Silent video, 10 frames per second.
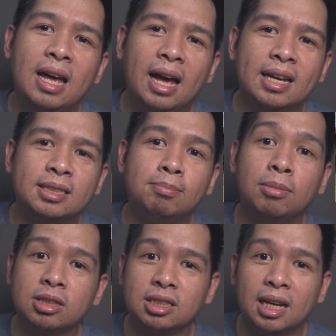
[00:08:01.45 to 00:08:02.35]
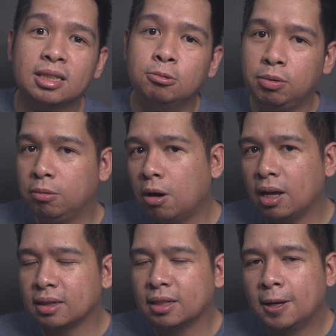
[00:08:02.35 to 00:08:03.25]
as much as we
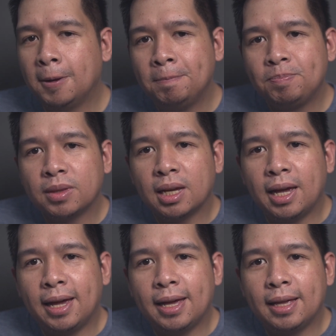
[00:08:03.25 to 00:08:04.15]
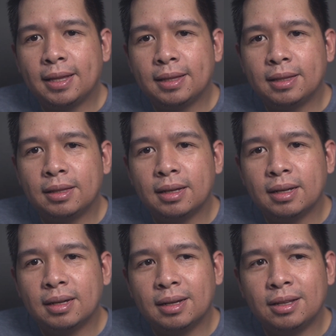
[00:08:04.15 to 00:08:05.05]
want. And
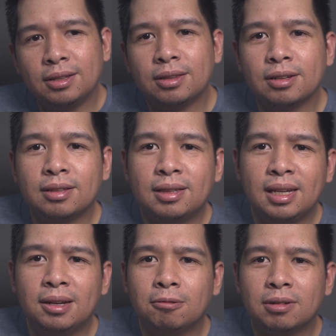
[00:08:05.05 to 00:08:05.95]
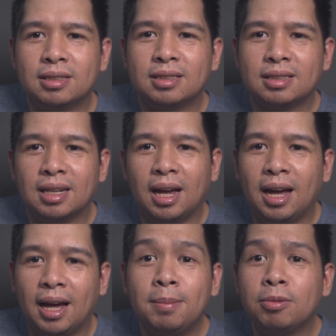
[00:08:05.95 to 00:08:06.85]
another thing was,
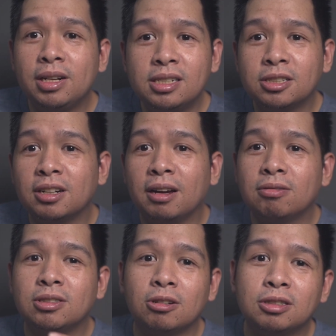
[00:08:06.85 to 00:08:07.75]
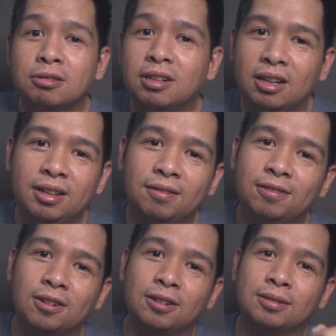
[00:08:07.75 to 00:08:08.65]
I'm pretty sure I was also gunning
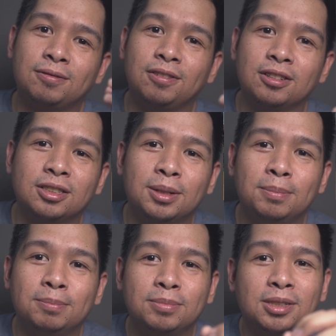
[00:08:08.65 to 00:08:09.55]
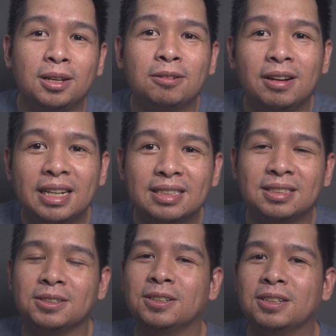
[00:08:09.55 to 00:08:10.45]
for some sun
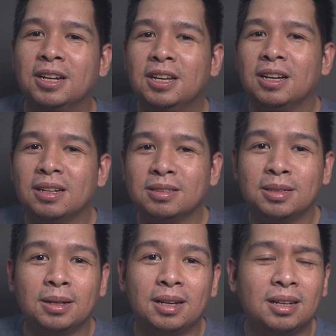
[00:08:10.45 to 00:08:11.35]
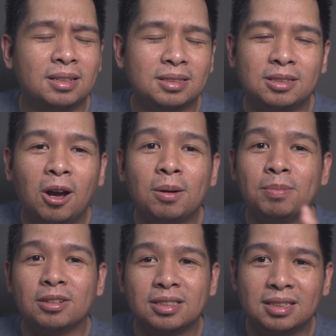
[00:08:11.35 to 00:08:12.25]
rays or a
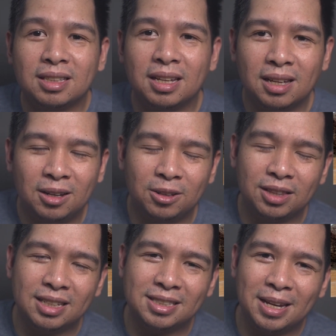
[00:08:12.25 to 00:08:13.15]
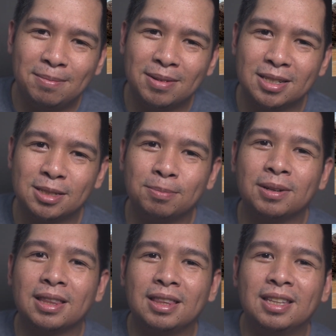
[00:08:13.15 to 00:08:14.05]
starburst on this image,
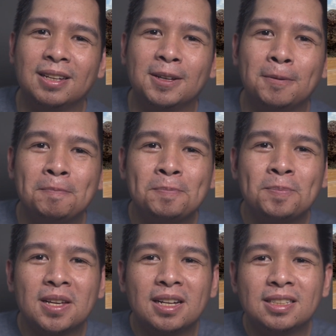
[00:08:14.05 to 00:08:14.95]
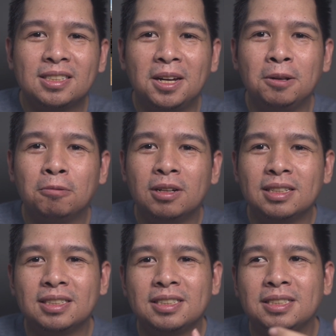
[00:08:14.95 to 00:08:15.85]
but the sun
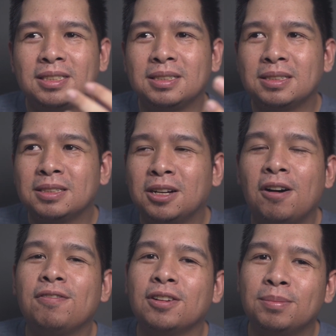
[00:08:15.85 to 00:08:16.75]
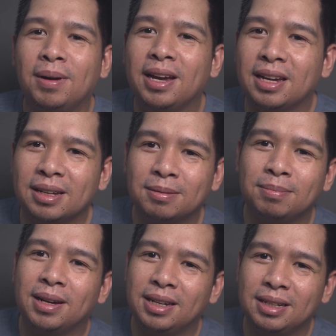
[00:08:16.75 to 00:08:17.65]
was covered
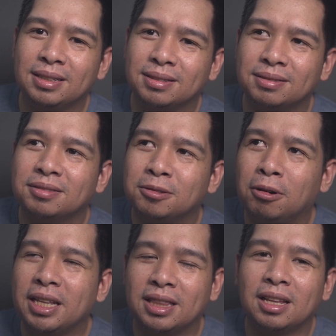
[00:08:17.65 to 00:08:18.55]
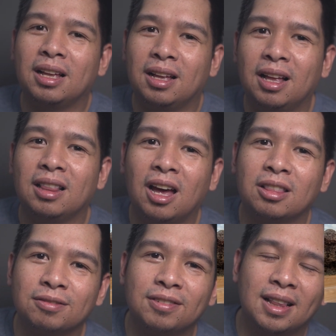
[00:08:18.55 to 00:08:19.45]
by quite a
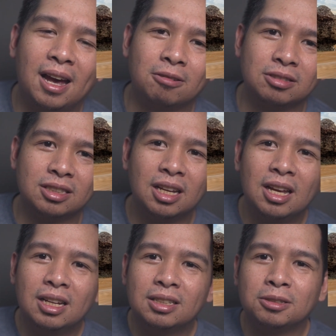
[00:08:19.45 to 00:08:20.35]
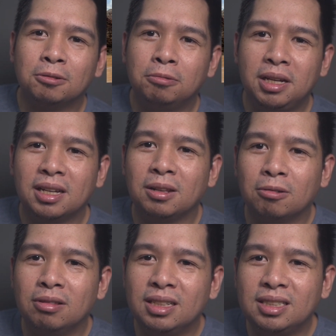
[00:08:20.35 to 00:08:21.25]
lot of clouds. So we can
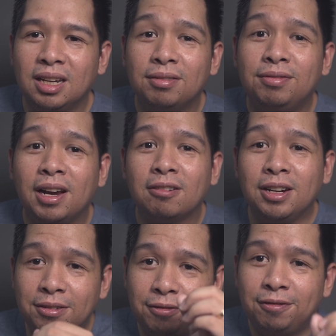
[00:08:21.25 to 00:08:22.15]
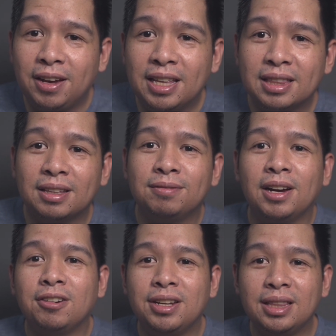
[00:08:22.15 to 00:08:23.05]
only see a very faint and
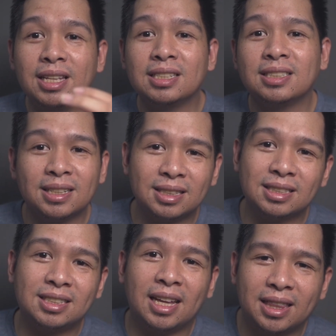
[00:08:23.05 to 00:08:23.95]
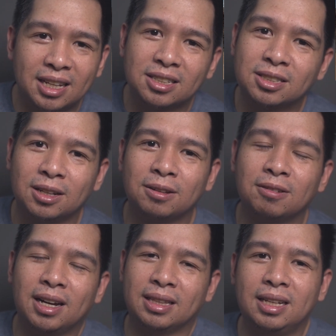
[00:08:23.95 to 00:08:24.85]
very distant setting sun
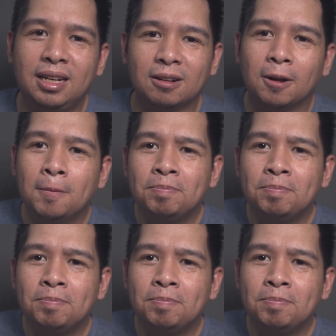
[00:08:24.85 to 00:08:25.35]
right here.